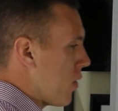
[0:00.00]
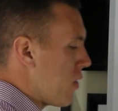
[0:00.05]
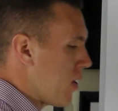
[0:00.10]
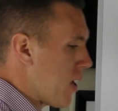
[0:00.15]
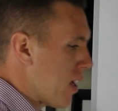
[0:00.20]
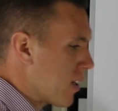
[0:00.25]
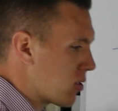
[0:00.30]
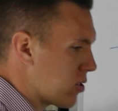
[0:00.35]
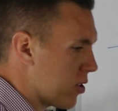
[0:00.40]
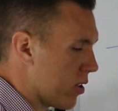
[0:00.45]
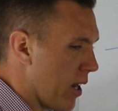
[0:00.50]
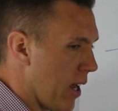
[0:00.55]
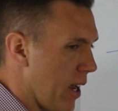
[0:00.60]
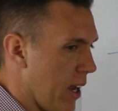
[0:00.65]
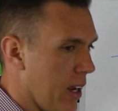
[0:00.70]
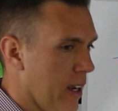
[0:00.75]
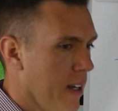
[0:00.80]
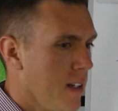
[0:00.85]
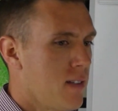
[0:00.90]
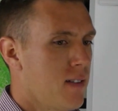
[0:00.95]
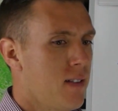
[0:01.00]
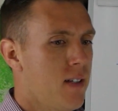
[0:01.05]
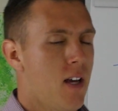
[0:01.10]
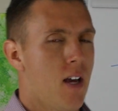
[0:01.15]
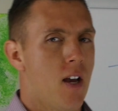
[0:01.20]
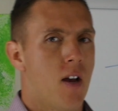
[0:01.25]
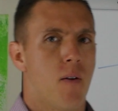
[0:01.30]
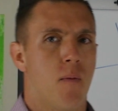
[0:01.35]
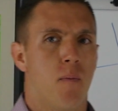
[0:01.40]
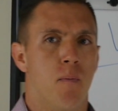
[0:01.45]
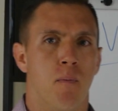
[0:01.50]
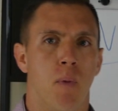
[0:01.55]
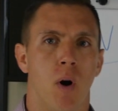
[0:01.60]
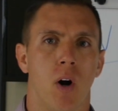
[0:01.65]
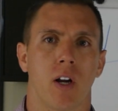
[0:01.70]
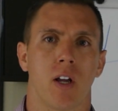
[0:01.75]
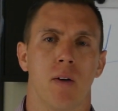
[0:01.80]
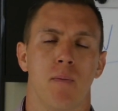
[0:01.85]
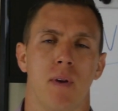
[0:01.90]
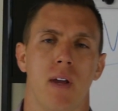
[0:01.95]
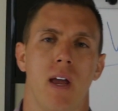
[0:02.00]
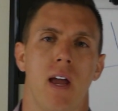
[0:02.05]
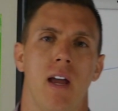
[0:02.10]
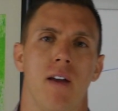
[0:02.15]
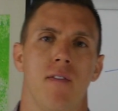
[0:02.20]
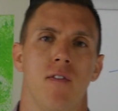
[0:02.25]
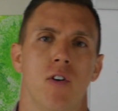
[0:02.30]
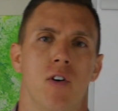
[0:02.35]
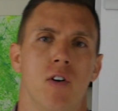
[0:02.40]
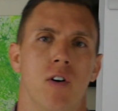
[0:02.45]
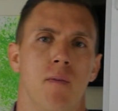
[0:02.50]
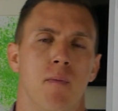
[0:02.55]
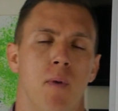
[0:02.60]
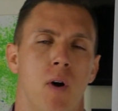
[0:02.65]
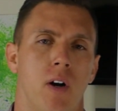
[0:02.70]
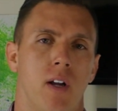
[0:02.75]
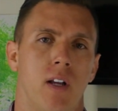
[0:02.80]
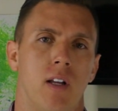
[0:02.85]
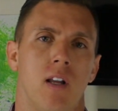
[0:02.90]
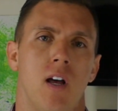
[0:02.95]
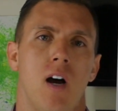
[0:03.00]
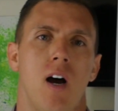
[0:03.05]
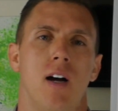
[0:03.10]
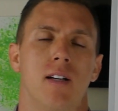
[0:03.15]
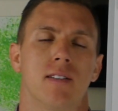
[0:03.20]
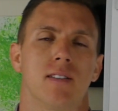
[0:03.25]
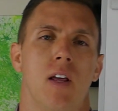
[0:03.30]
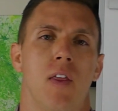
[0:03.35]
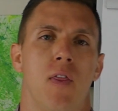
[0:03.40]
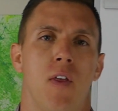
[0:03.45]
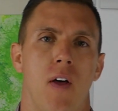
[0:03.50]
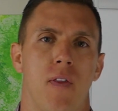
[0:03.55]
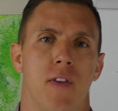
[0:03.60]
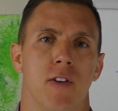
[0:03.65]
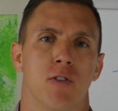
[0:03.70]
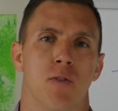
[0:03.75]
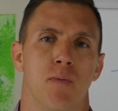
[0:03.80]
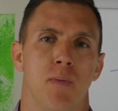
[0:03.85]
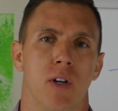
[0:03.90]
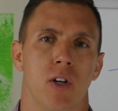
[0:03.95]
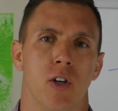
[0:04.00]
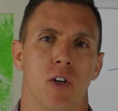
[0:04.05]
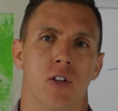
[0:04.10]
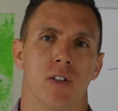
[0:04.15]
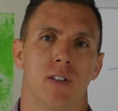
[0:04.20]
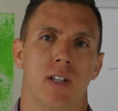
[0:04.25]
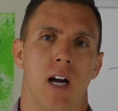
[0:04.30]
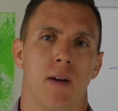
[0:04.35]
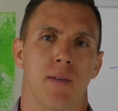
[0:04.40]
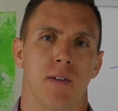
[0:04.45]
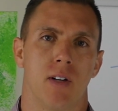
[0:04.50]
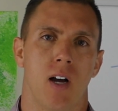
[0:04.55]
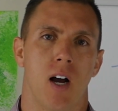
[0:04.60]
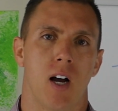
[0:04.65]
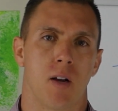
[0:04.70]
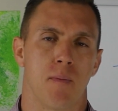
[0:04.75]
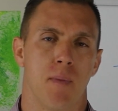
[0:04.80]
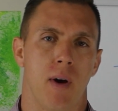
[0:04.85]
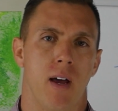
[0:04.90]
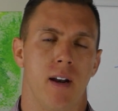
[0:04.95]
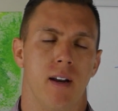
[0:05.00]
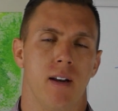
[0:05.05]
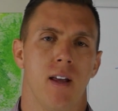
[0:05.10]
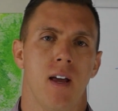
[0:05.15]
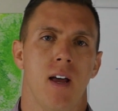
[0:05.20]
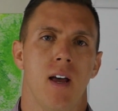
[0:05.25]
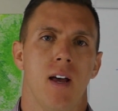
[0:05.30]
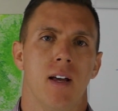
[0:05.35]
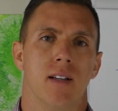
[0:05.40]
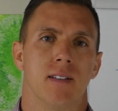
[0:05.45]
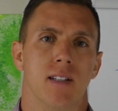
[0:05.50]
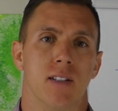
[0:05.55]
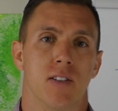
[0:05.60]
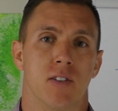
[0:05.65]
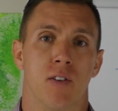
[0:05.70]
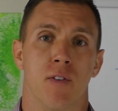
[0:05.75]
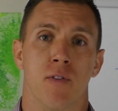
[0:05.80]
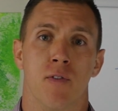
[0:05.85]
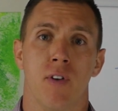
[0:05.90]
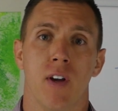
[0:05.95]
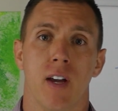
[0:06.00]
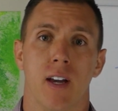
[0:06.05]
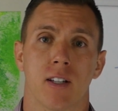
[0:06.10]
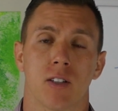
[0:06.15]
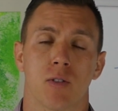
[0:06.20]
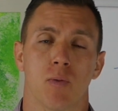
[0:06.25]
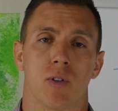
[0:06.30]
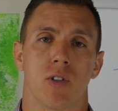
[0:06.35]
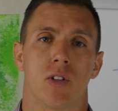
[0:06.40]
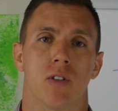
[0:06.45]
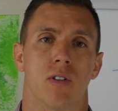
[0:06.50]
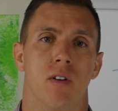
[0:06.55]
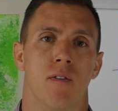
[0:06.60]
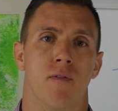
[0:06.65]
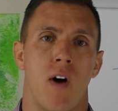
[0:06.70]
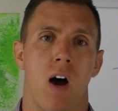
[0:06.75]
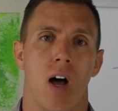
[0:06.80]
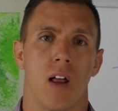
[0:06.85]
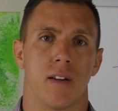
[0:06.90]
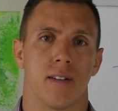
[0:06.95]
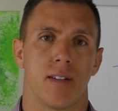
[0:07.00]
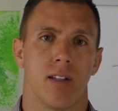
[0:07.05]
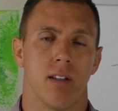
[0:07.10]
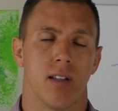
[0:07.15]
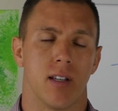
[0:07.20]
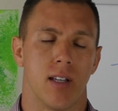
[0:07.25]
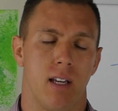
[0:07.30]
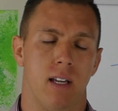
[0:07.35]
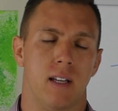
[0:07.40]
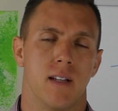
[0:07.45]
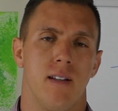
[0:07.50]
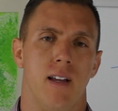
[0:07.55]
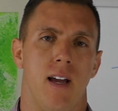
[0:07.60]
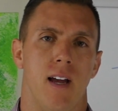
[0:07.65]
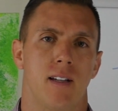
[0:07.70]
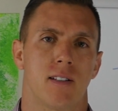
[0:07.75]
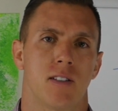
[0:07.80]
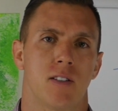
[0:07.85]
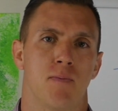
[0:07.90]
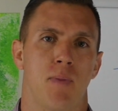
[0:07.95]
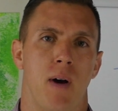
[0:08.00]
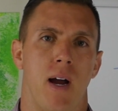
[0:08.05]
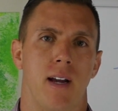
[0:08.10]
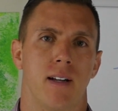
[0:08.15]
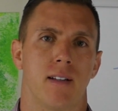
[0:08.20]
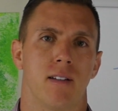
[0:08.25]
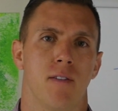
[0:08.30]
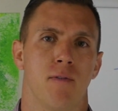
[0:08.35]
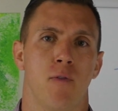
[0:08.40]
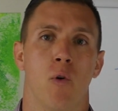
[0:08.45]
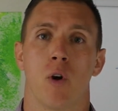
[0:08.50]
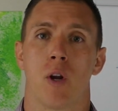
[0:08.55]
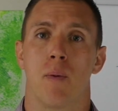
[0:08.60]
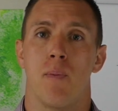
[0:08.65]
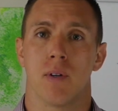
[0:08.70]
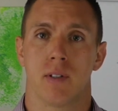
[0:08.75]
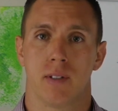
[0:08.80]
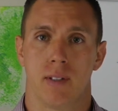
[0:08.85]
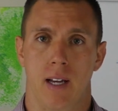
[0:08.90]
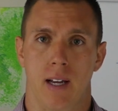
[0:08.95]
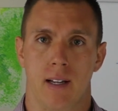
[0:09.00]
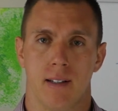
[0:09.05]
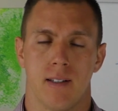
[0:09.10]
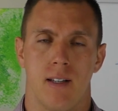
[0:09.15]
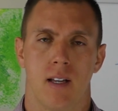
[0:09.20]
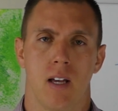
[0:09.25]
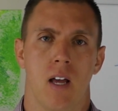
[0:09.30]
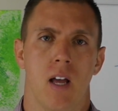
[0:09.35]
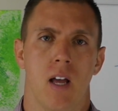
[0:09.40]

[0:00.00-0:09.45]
with yesterday's market behavior and market loss, I thought this would be a good time to talk about it since the VIX, which is the volatility index, spiked 40%.